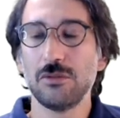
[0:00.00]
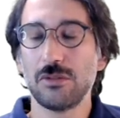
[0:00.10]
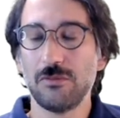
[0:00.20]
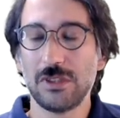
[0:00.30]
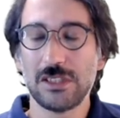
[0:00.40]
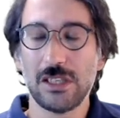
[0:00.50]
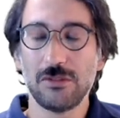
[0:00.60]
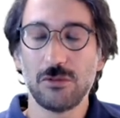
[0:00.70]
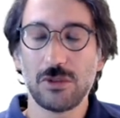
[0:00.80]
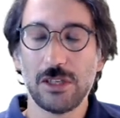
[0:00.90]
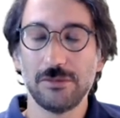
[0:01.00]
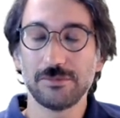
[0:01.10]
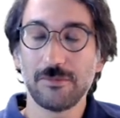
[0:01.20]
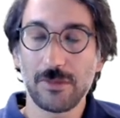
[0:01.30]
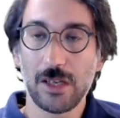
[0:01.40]
which you can
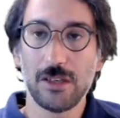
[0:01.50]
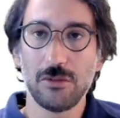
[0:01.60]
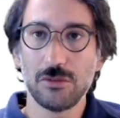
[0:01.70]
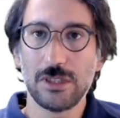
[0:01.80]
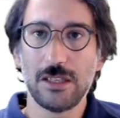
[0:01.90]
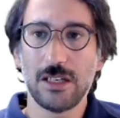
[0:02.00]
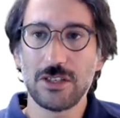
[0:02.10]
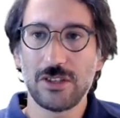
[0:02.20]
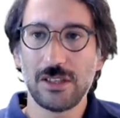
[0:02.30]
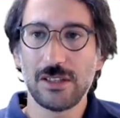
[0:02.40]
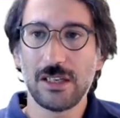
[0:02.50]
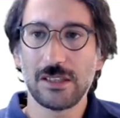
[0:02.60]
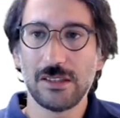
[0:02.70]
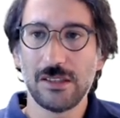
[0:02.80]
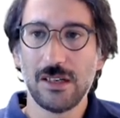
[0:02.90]
use a larger
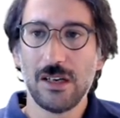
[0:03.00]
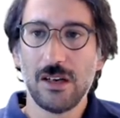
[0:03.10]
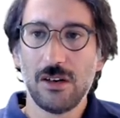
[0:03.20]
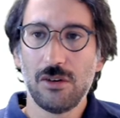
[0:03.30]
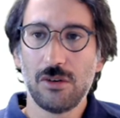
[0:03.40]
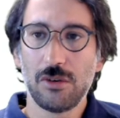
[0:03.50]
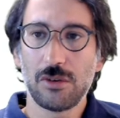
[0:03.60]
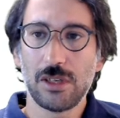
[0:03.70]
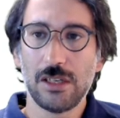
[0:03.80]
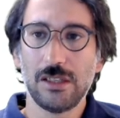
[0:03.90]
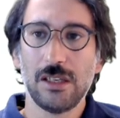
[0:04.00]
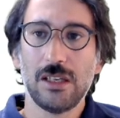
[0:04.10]
inductor, or you can